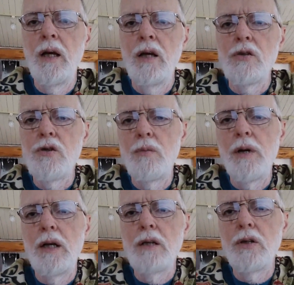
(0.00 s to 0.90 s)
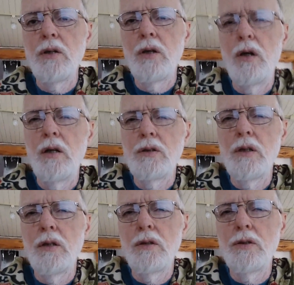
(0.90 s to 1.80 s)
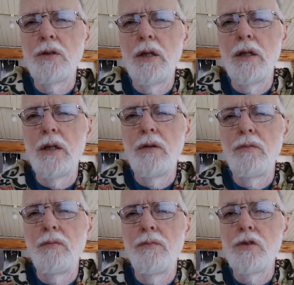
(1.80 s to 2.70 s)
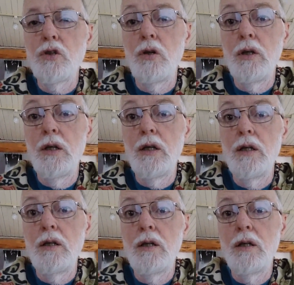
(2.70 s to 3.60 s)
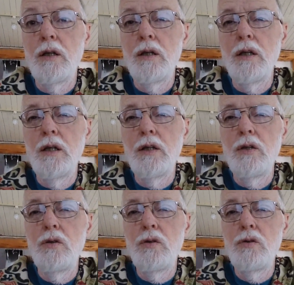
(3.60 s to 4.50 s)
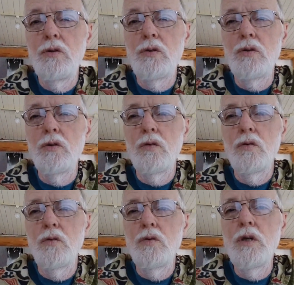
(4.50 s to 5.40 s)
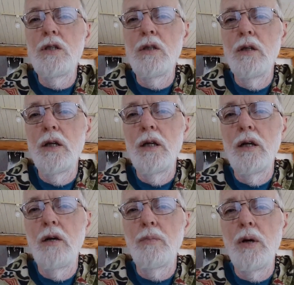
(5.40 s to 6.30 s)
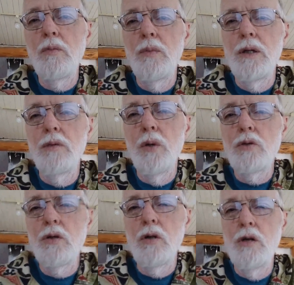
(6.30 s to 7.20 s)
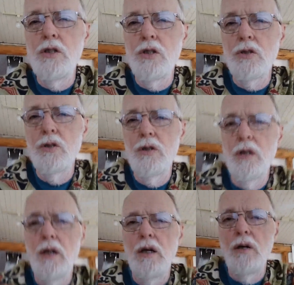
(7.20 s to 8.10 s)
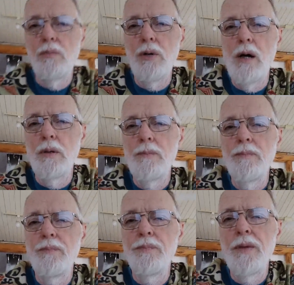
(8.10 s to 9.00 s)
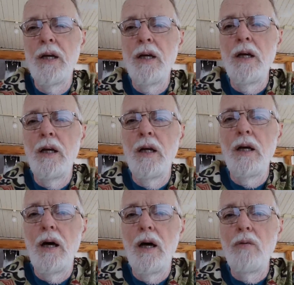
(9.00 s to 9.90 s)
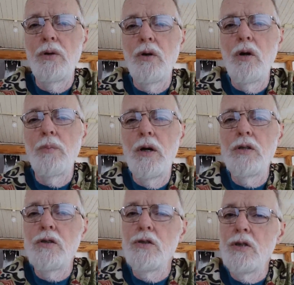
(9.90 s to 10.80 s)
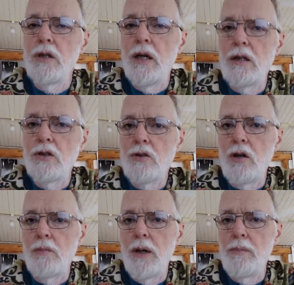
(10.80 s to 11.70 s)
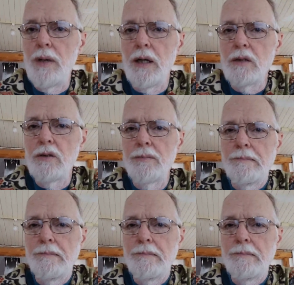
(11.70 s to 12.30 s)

strip mining sunk costs that's certainly in the news recently, and probably the most egregious problem with corporations, and that's stock buybacks.